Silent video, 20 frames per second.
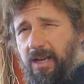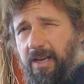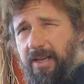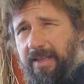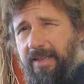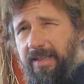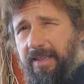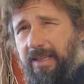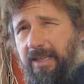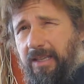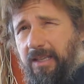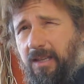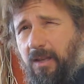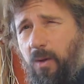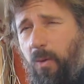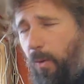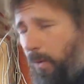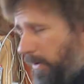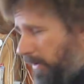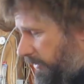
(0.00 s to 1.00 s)
key
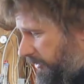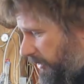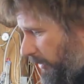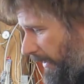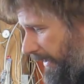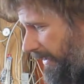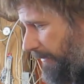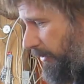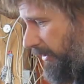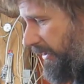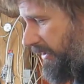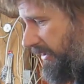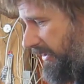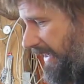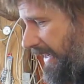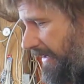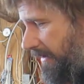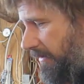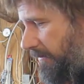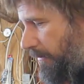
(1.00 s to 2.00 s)
hole, so I can put a
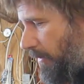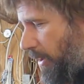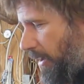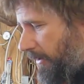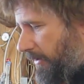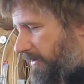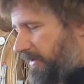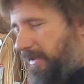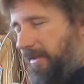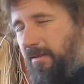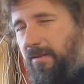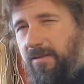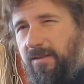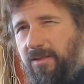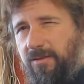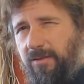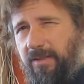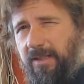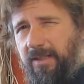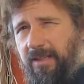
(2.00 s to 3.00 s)
standard Motor
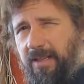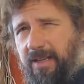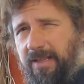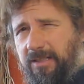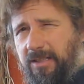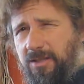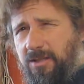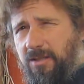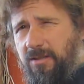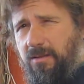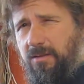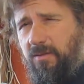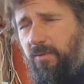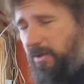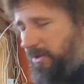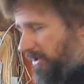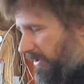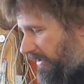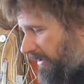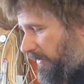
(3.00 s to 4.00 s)
Series 3 ignition
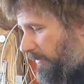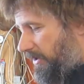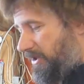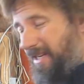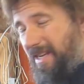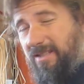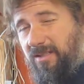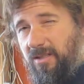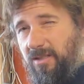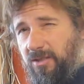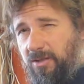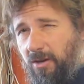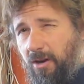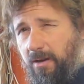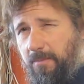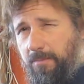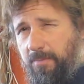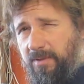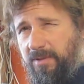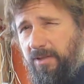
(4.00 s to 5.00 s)
switch in here, which has the
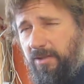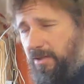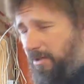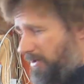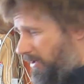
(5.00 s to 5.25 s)
start position